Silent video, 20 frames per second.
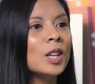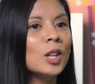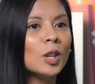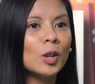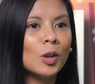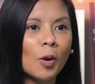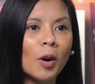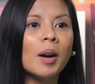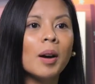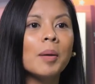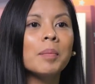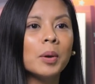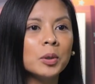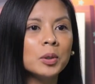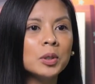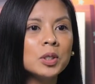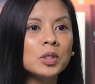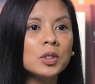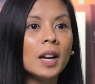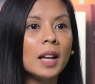are
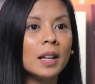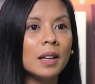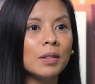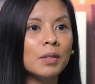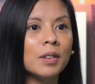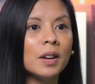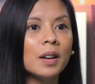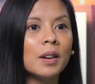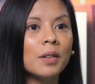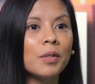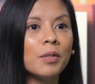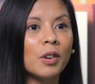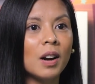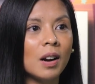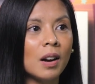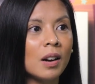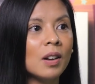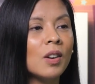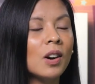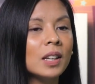most relevant for
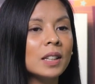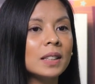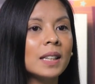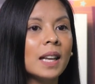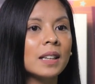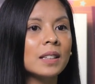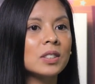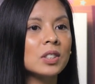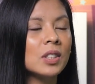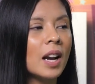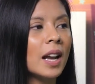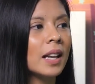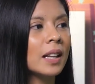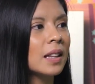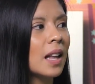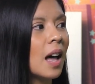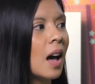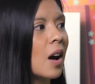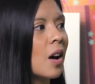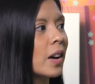our context right
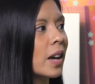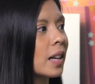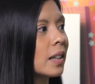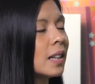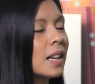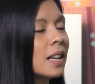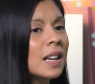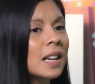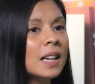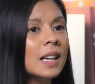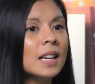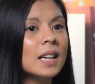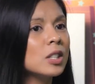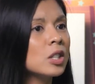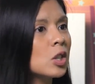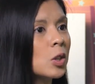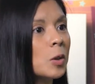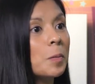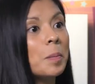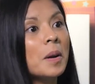now, and
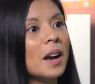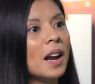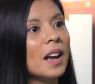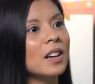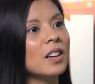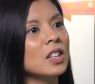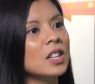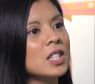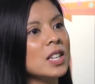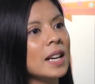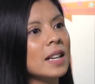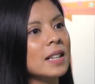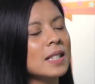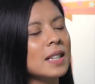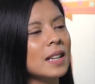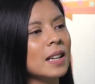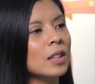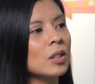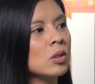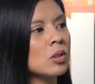it's super
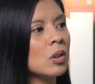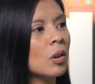energizing.